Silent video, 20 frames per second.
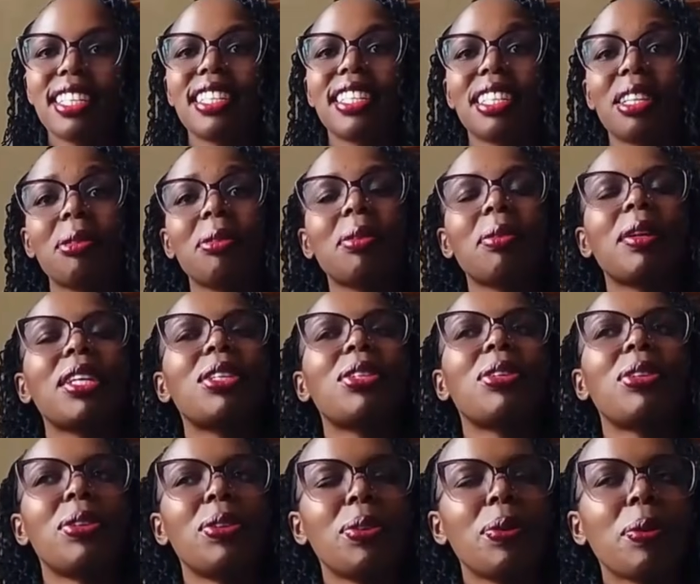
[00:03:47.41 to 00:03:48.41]
Now we want
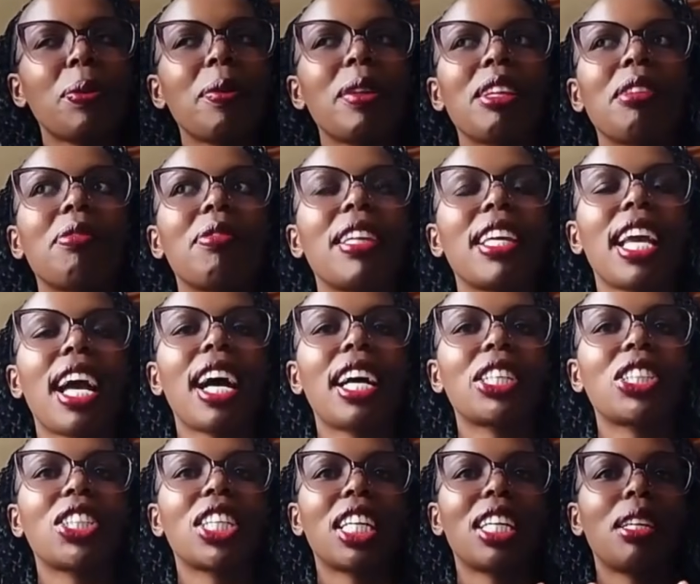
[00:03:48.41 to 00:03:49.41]
to know if they
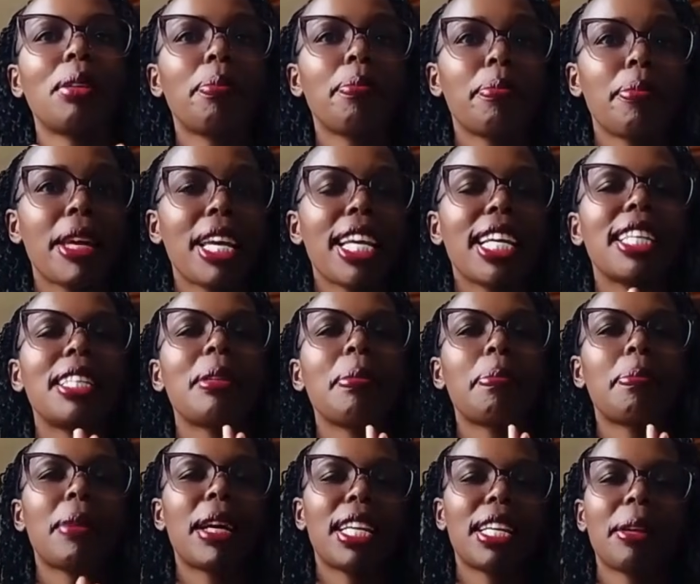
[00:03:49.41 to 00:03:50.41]
actually made
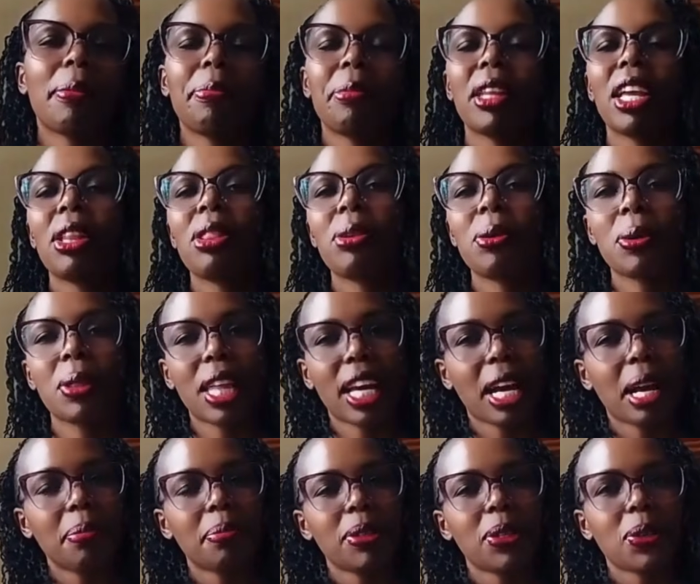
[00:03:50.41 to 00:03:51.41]
money through the
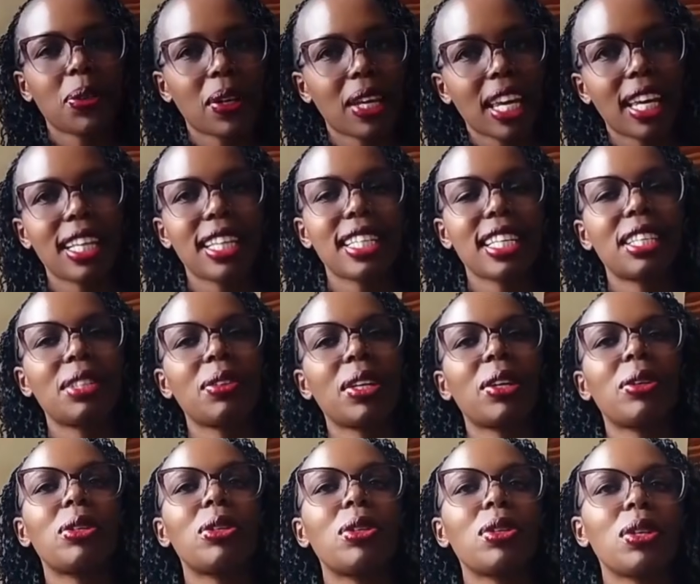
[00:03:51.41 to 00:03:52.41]
capital gains, and we
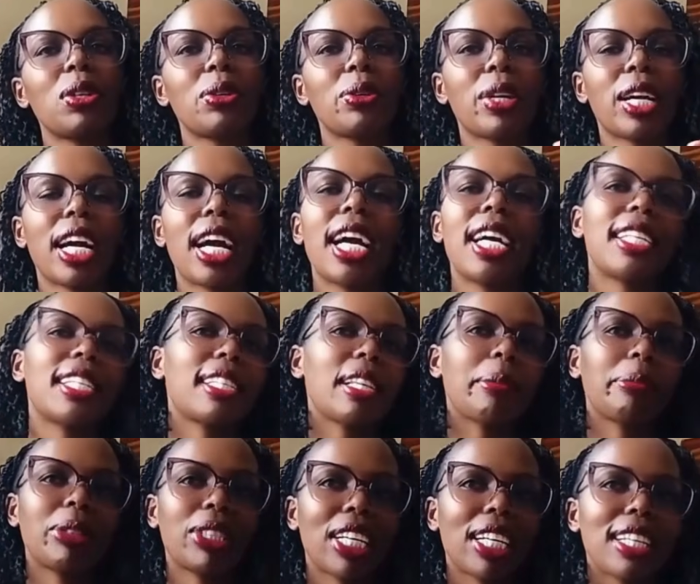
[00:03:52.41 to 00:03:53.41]
are going to look at
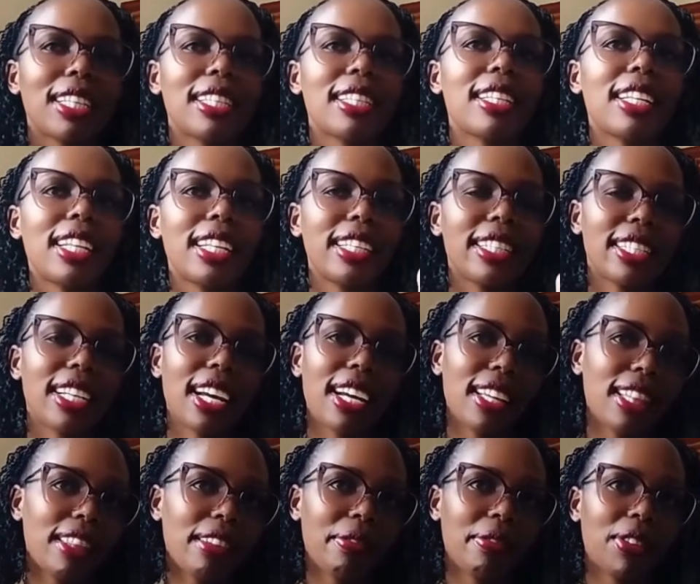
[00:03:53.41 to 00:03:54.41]
some charts later
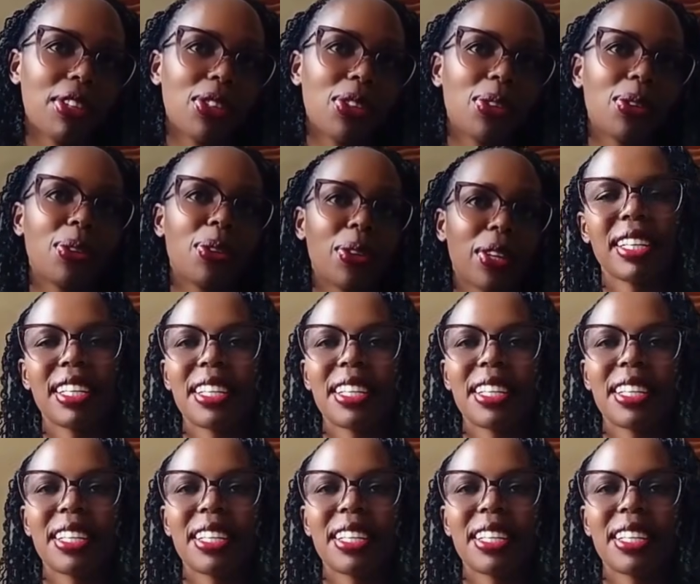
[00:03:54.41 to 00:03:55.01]
in the video.